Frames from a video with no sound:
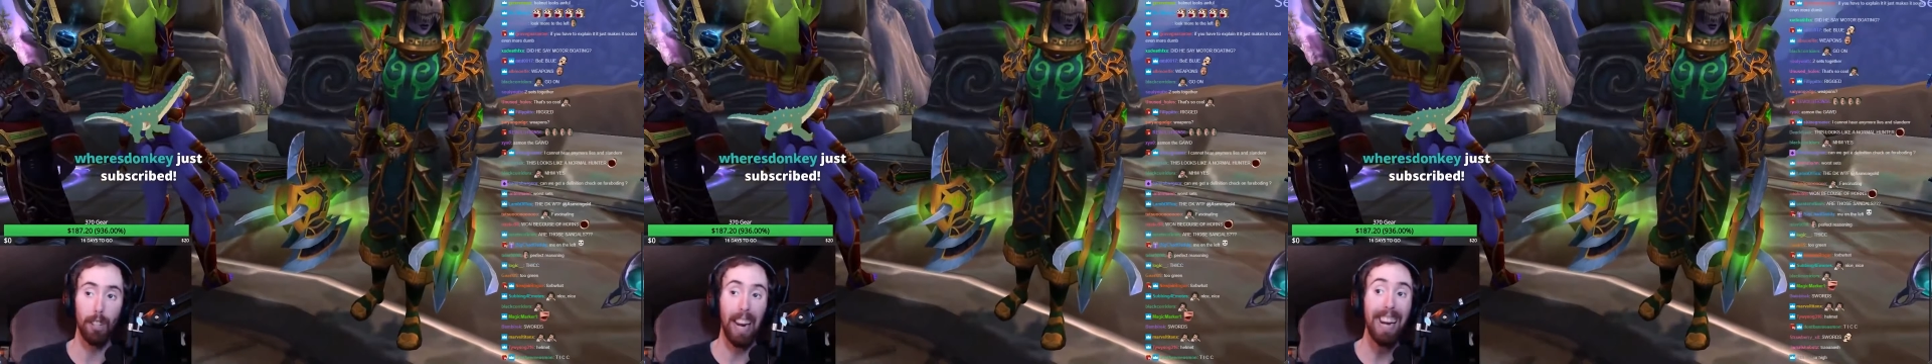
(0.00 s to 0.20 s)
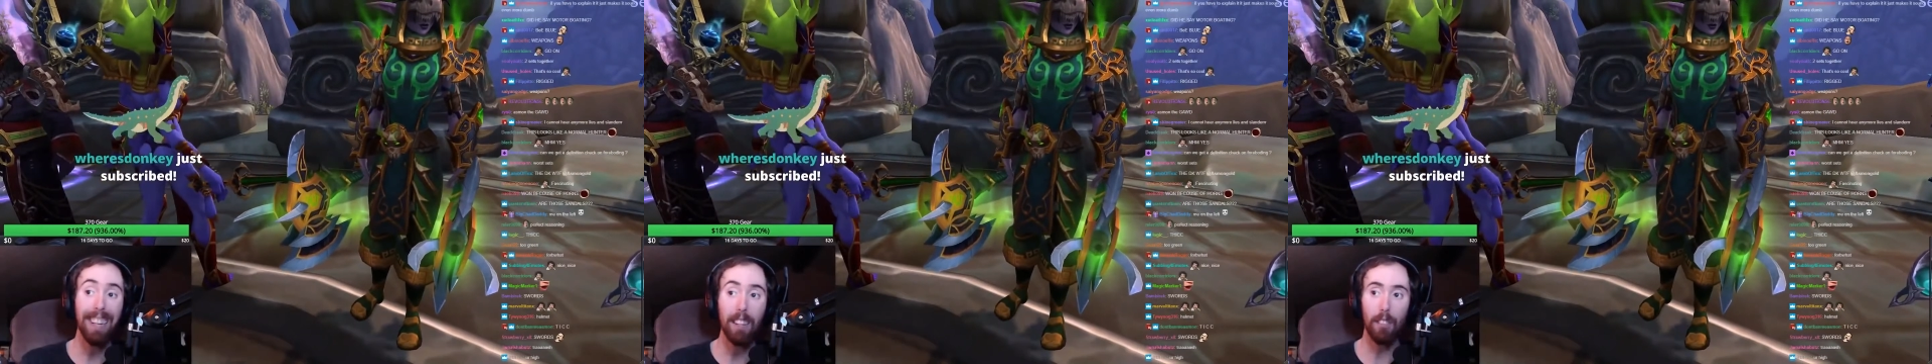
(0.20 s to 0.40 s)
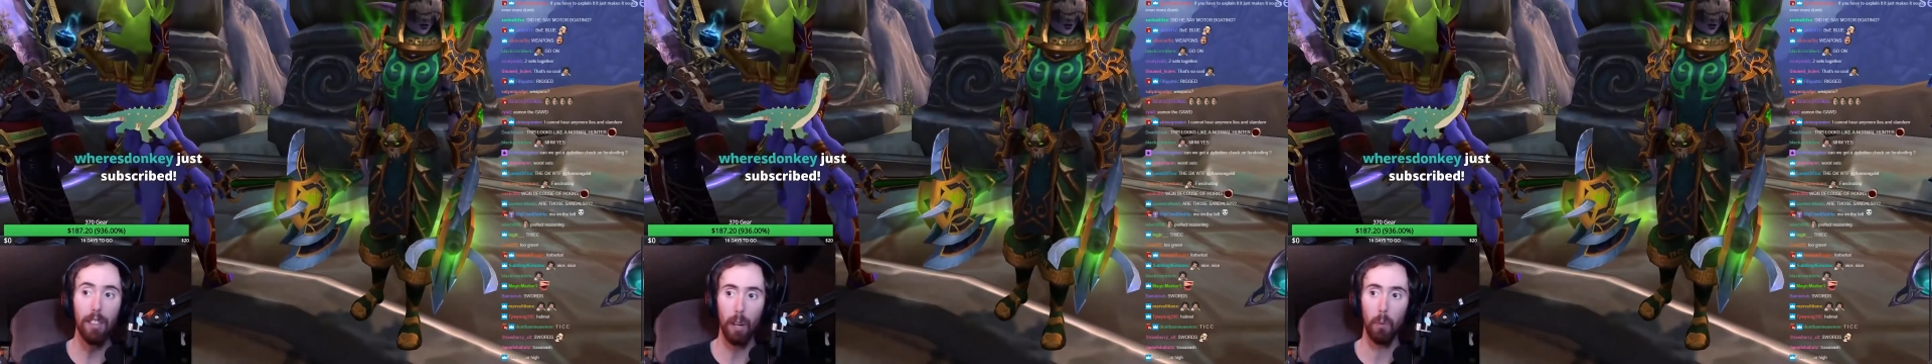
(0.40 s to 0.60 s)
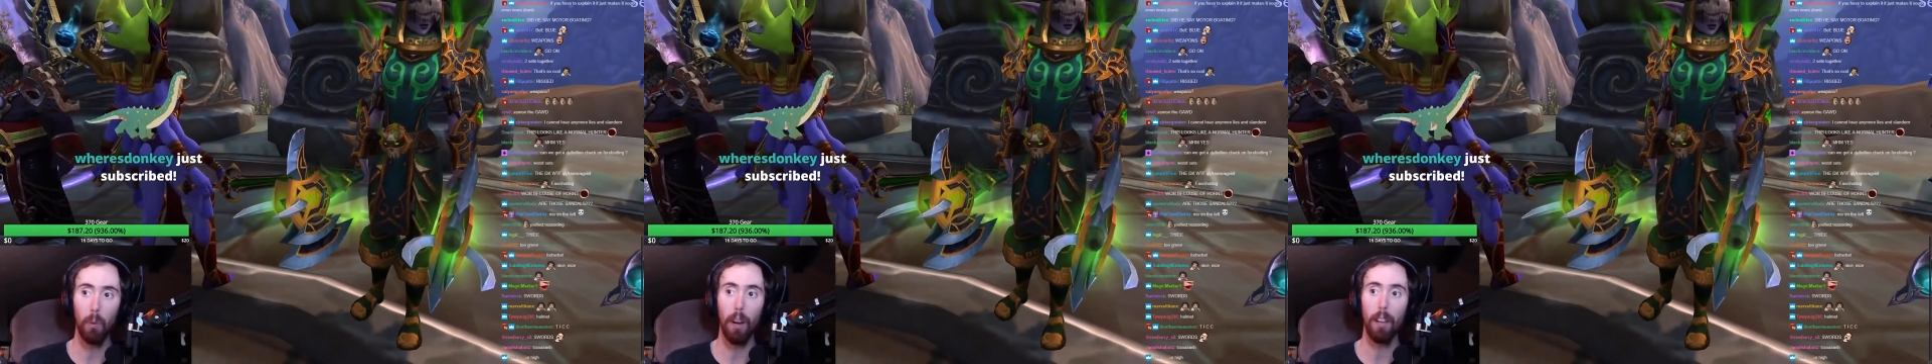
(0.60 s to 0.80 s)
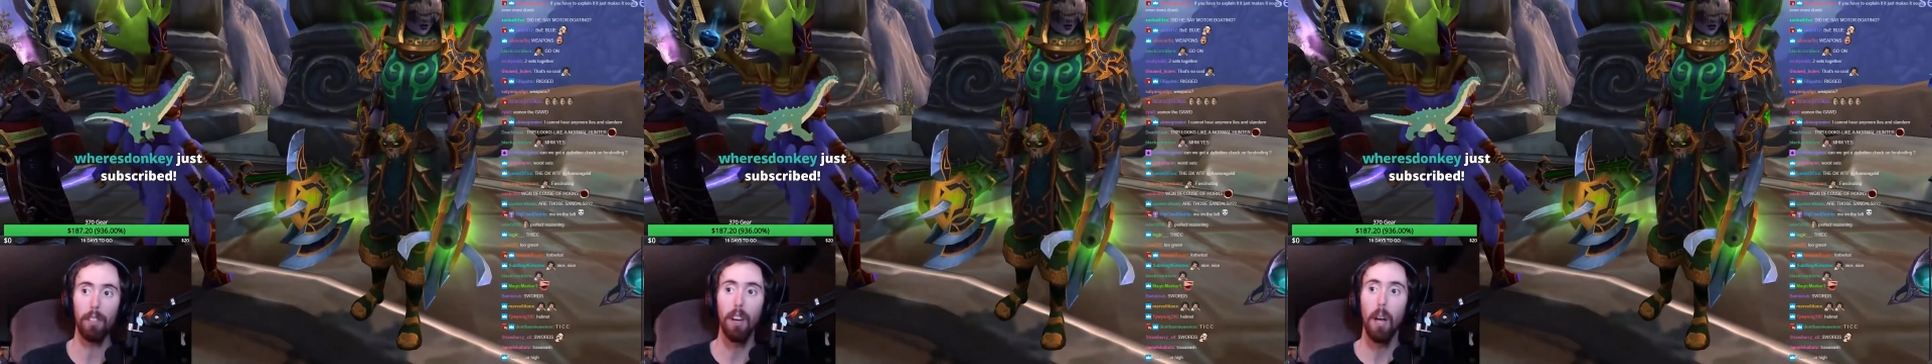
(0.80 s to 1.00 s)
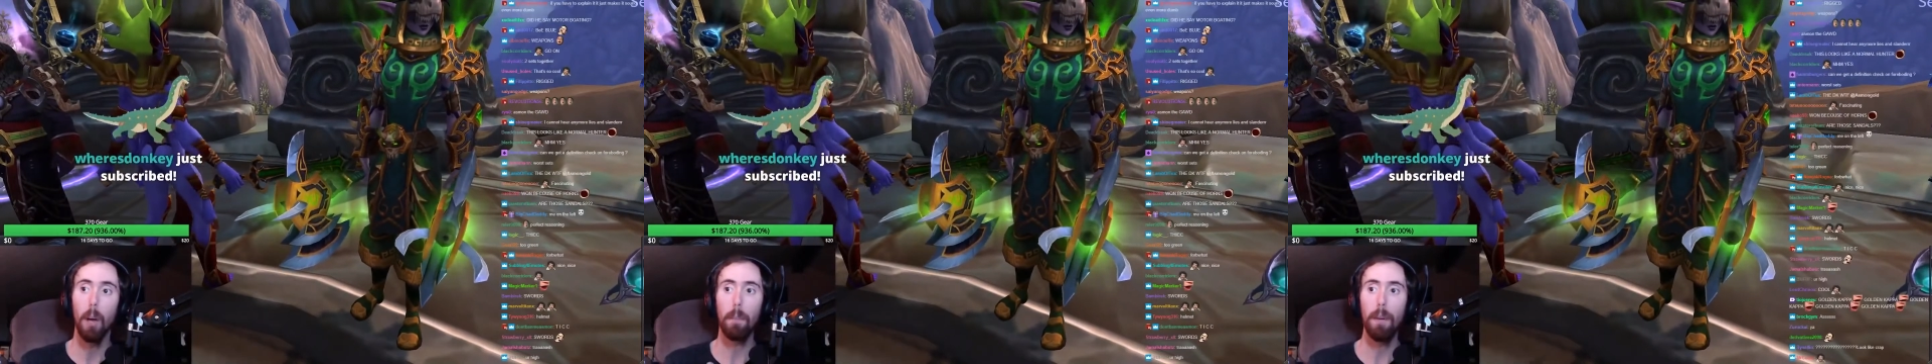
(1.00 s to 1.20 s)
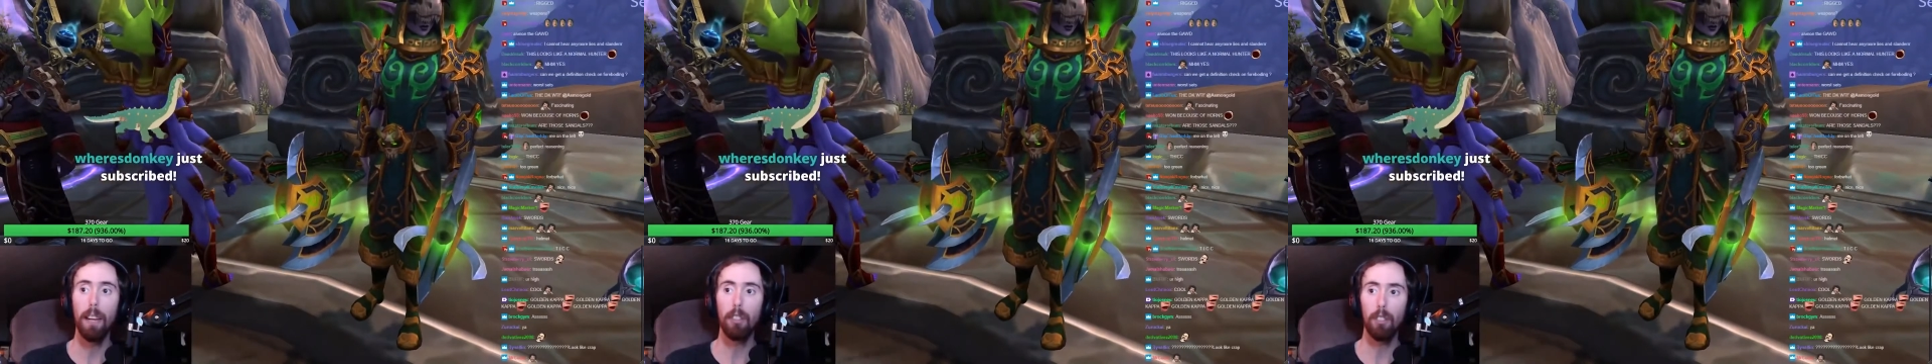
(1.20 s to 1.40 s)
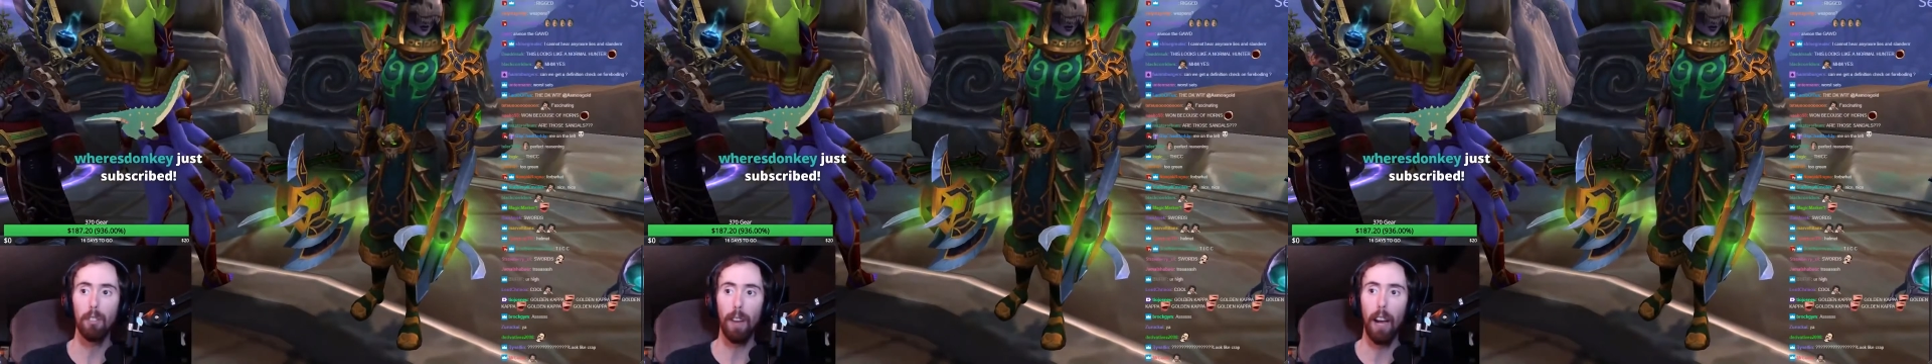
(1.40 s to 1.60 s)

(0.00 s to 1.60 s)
anything with because of